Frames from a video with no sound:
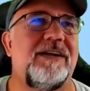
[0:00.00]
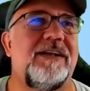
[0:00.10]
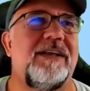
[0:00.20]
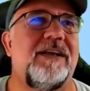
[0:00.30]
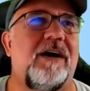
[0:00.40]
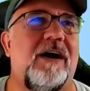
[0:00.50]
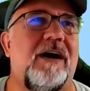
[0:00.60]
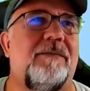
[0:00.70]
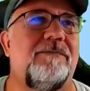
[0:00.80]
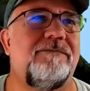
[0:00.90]

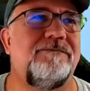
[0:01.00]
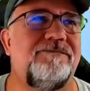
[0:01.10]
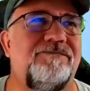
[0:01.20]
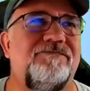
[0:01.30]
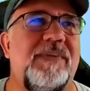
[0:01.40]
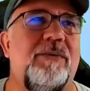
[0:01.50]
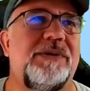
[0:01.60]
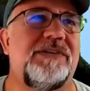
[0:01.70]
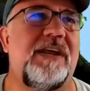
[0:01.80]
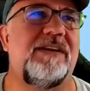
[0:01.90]
Then we
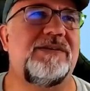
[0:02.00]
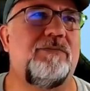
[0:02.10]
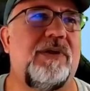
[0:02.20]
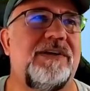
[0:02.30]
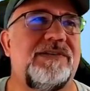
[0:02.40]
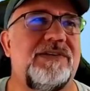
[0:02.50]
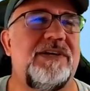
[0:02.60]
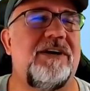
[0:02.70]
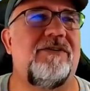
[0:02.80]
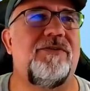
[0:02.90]
stayed at some places
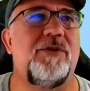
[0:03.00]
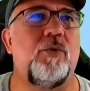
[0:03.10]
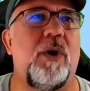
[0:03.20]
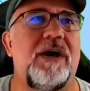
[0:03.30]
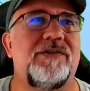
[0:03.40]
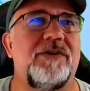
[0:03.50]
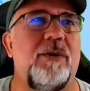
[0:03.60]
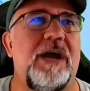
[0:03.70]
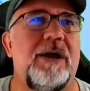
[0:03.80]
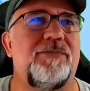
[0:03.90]
here in the U.S., New
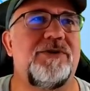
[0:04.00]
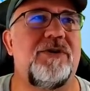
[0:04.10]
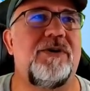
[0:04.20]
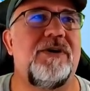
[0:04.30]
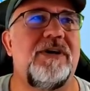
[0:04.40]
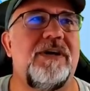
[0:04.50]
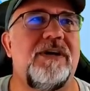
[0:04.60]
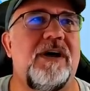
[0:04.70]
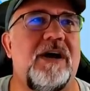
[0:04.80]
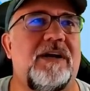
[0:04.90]
Hampshire,
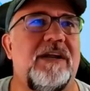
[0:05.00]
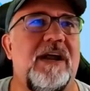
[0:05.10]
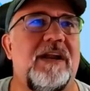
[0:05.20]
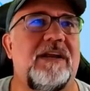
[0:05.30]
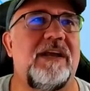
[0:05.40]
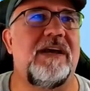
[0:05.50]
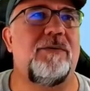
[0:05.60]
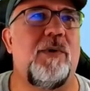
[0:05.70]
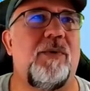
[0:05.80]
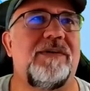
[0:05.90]
Connecticut. We
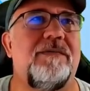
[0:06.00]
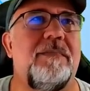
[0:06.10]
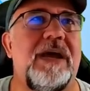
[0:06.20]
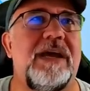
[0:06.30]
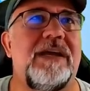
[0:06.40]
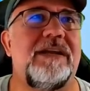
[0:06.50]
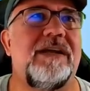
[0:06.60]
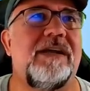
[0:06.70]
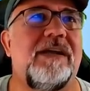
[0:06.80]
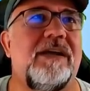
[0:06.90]
went to Maine,
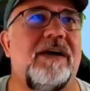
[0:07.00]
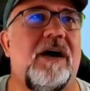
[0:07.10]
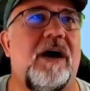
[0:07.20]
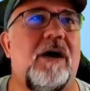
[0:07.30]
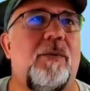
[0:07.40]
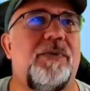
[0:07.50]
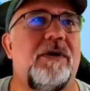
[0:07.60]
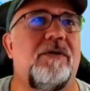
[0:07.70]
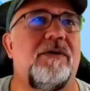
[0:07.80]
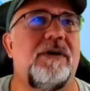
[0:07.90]
up
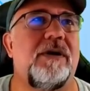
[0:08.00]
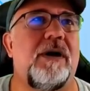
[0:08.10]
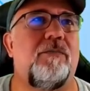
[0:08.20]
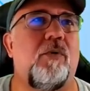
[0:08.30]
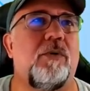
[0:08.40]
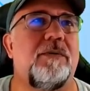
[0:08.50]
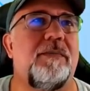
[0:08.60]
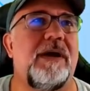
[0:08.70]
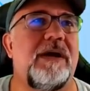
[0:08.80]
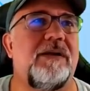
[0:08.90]
here in Portland,
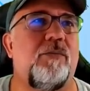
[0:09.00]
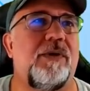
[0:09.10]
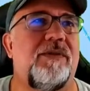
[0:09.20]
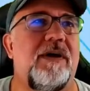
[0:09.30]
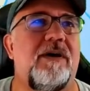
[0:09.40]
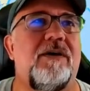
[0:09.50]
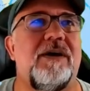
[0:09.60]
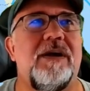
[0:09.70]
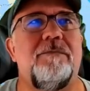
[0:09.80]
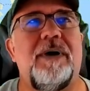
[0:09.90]
Maine, and went there.
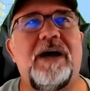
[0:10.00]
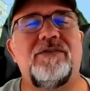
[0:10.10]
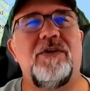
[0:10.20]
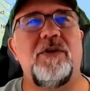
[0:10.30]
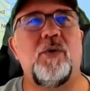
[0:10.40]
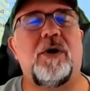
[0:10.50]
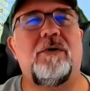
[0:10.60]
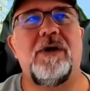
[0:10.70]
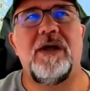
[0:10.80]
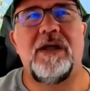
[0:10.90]
Back to New York,
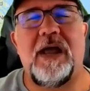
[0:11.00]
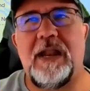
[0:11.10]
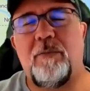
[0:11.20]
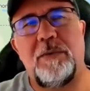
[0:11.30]
and then we